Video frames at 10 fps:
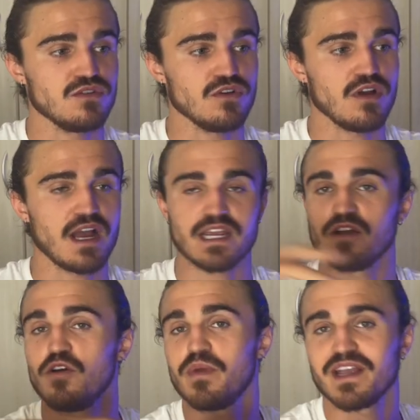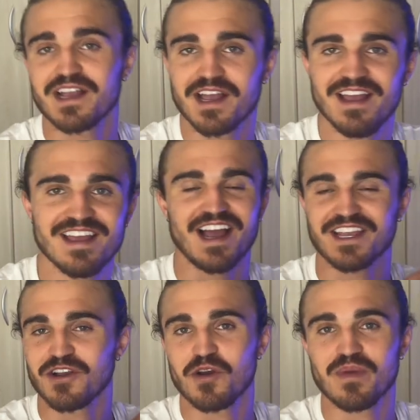You know, I can go make
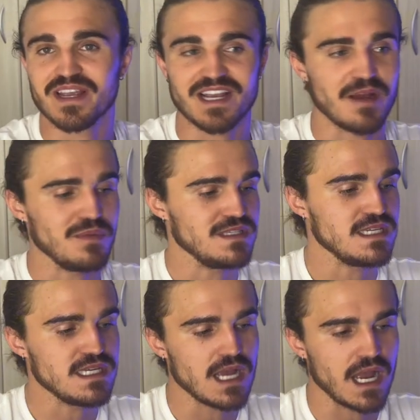a cup of tea.